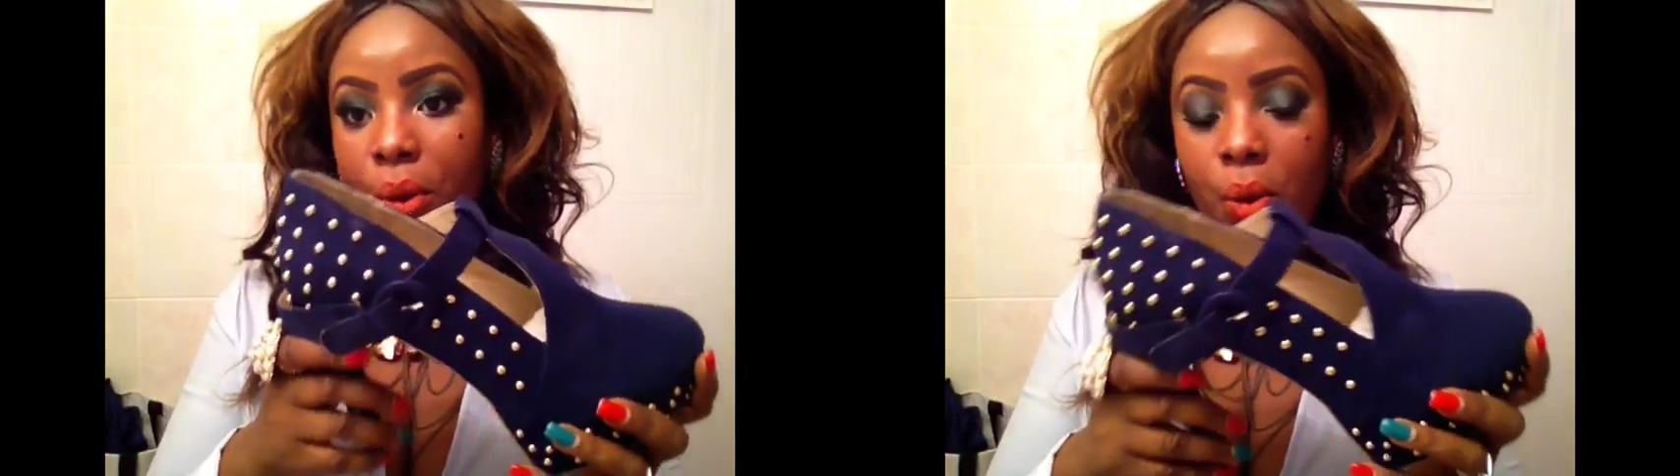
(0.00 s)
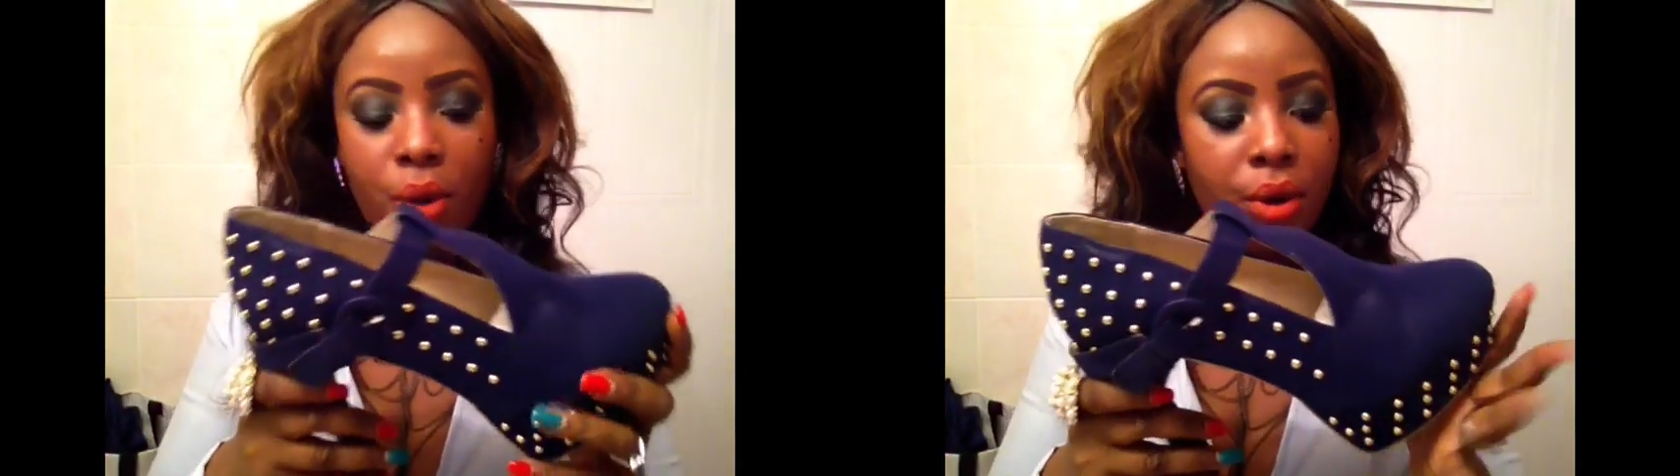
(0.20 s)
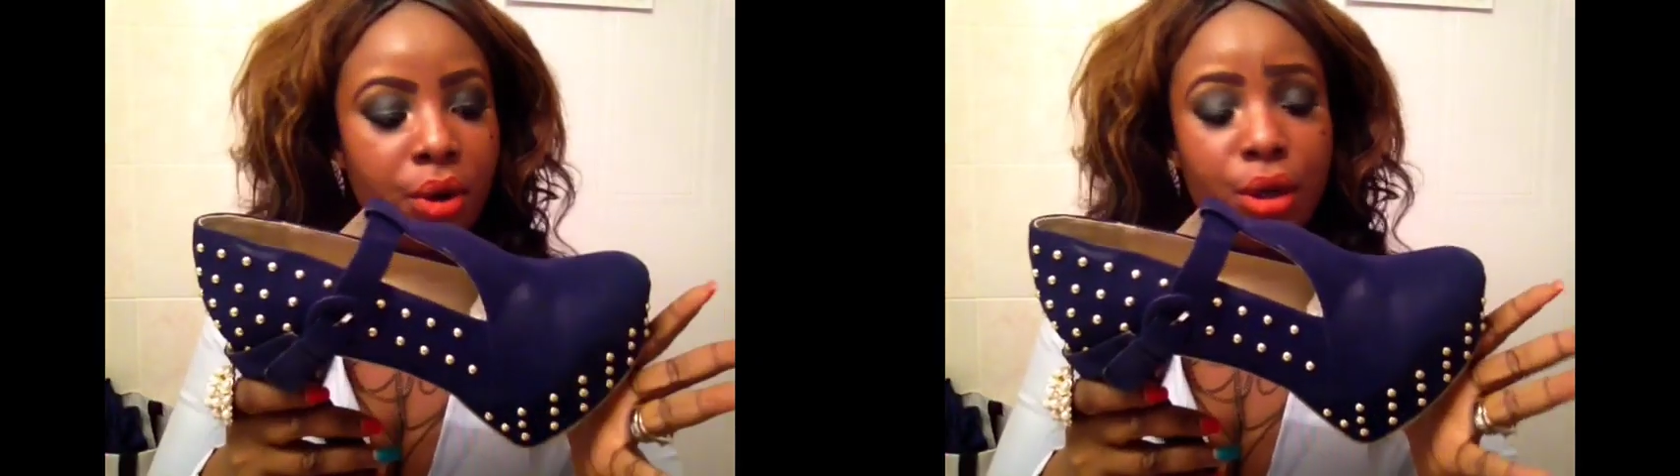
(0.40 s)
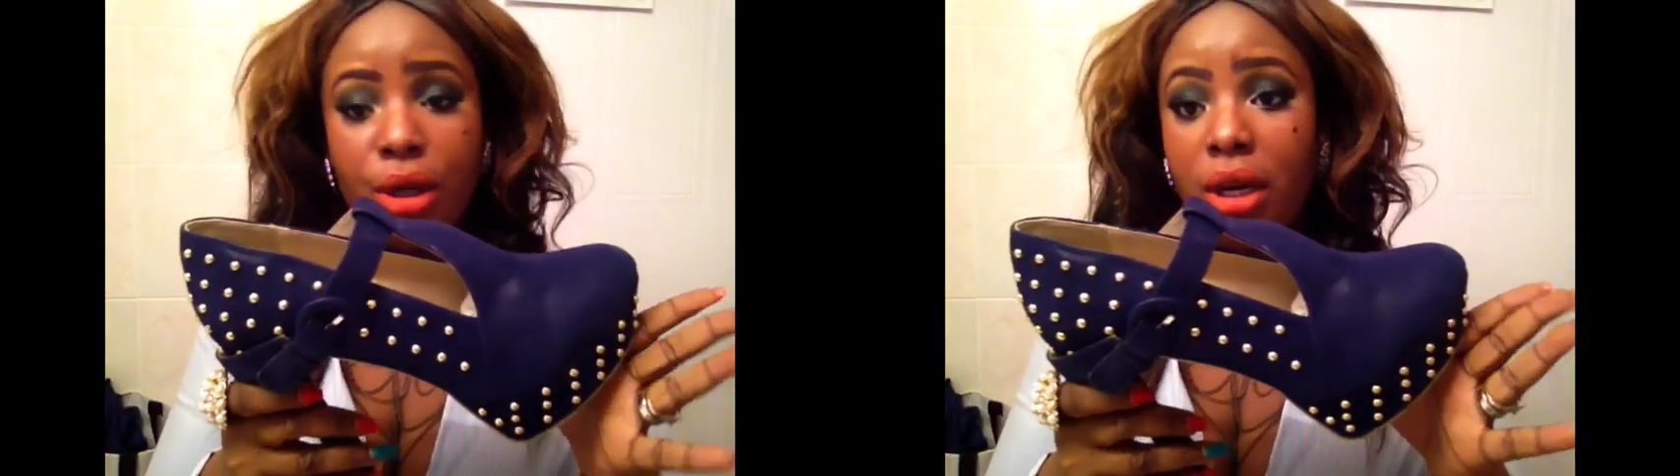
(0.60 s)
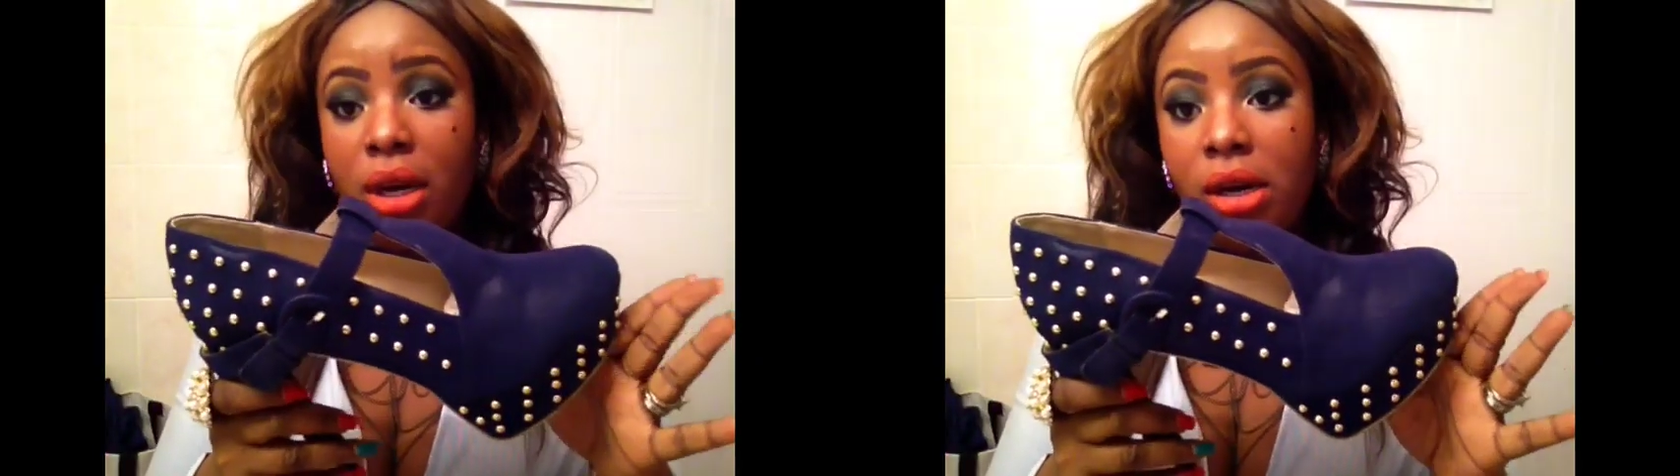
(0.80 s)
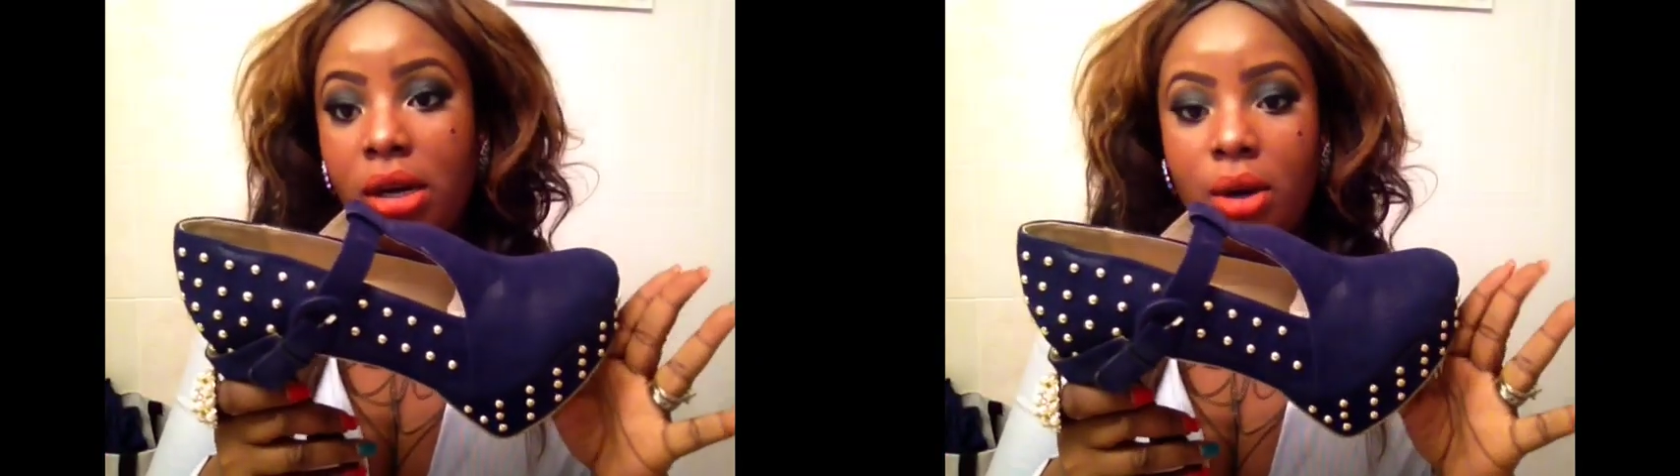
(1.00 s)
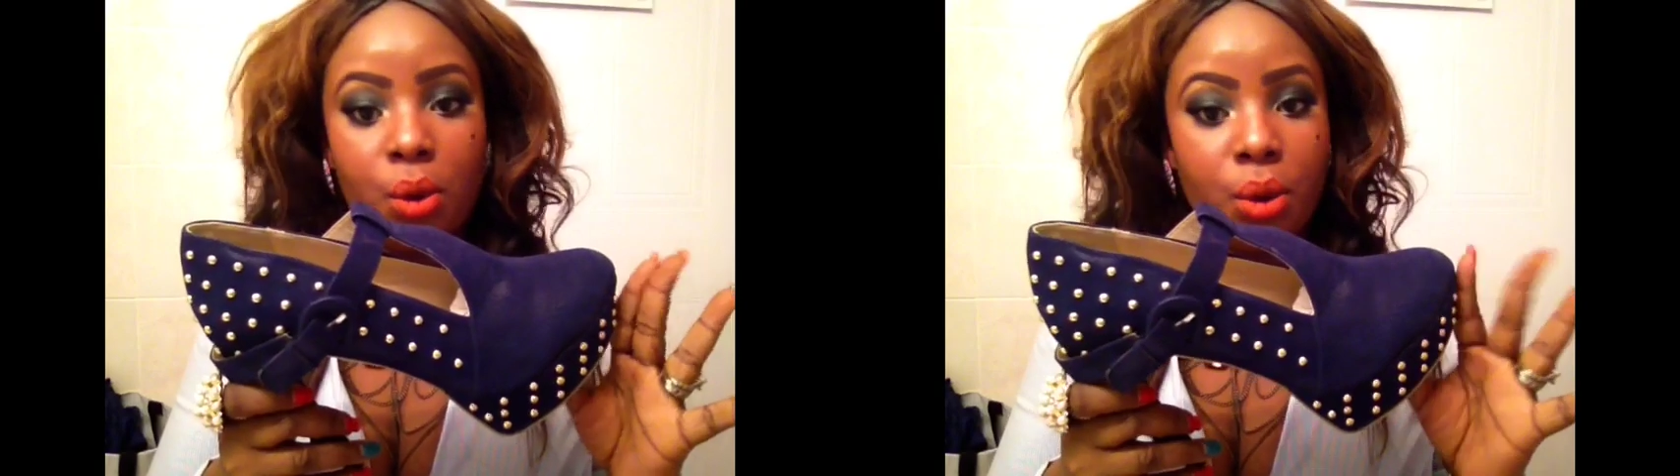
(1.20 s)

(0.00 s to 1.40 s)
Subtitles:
or a